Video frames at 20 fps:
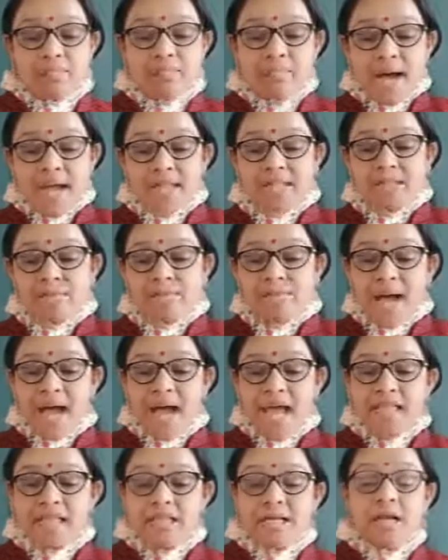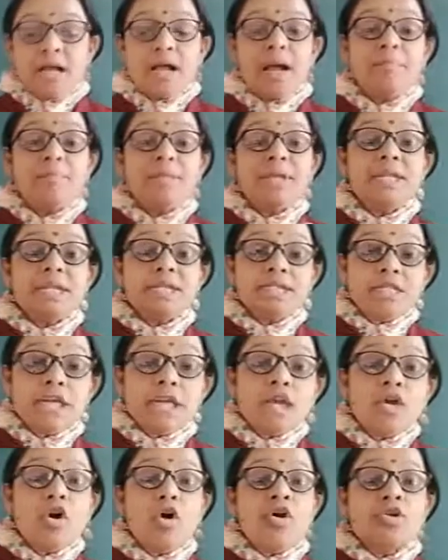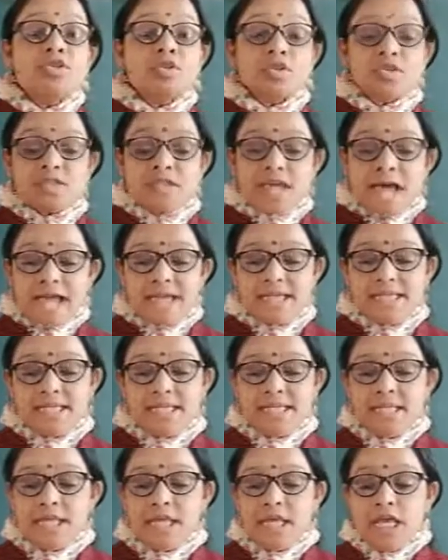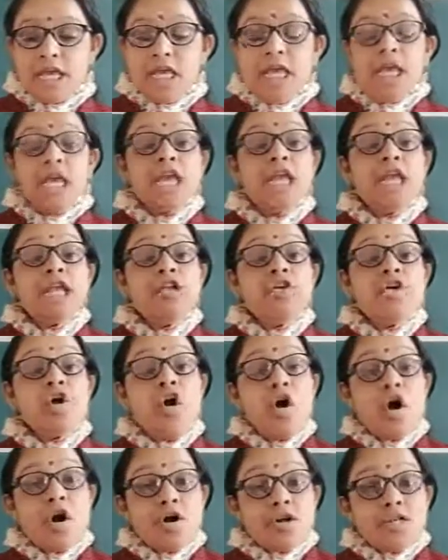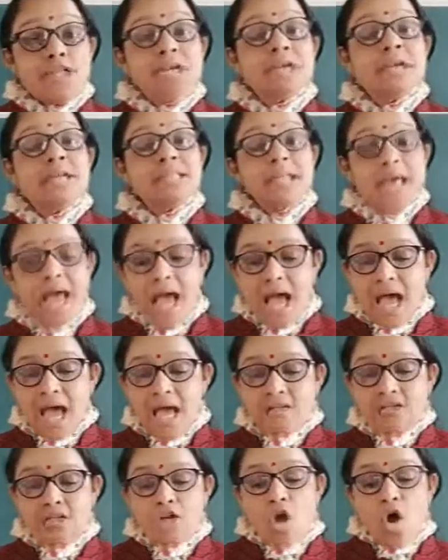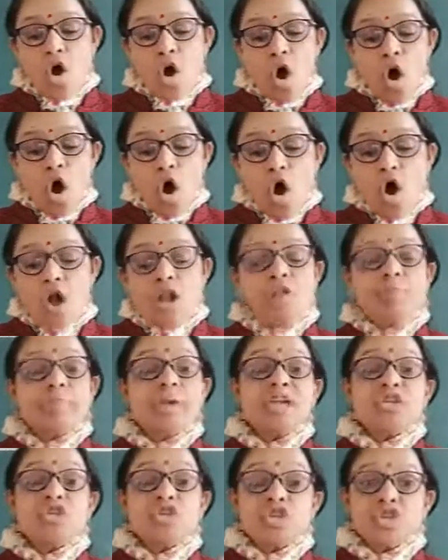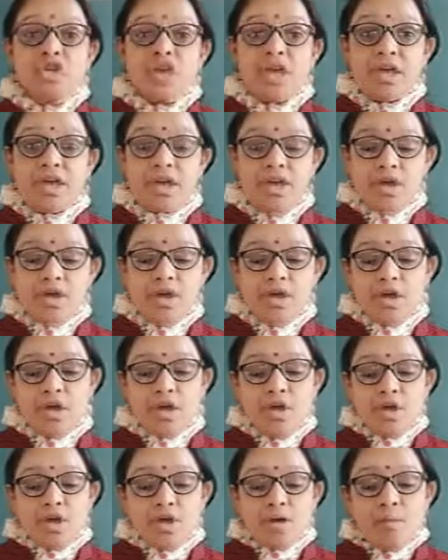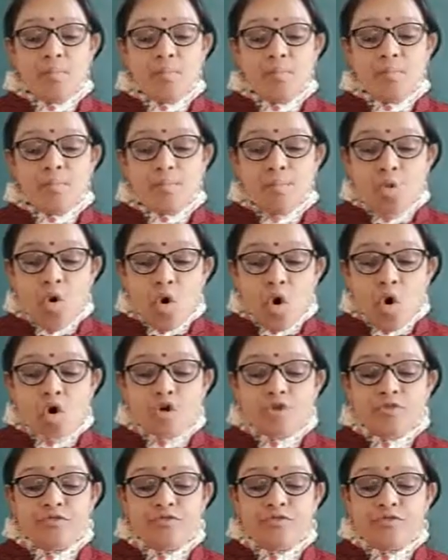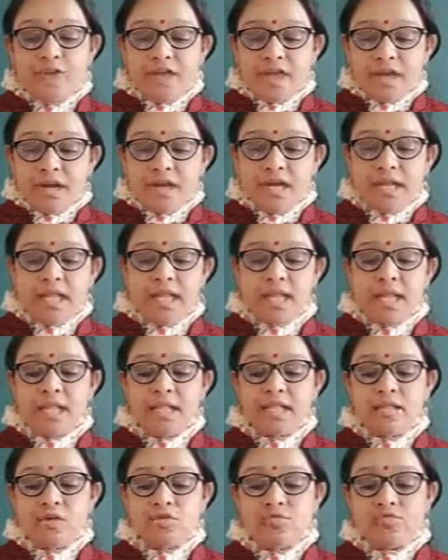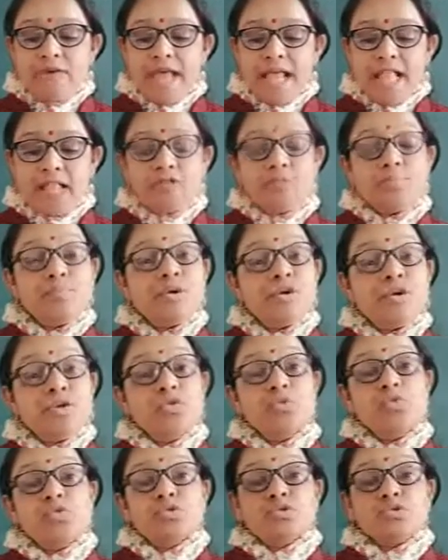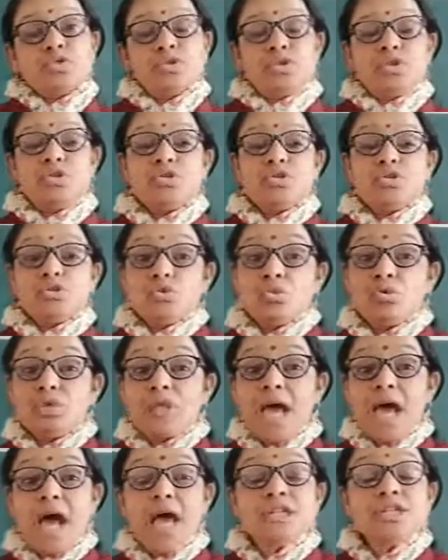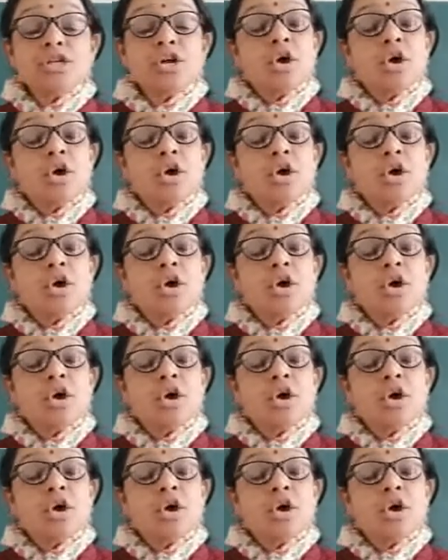but by the community or society, in order that all may share more fairly in the wealth produced. So that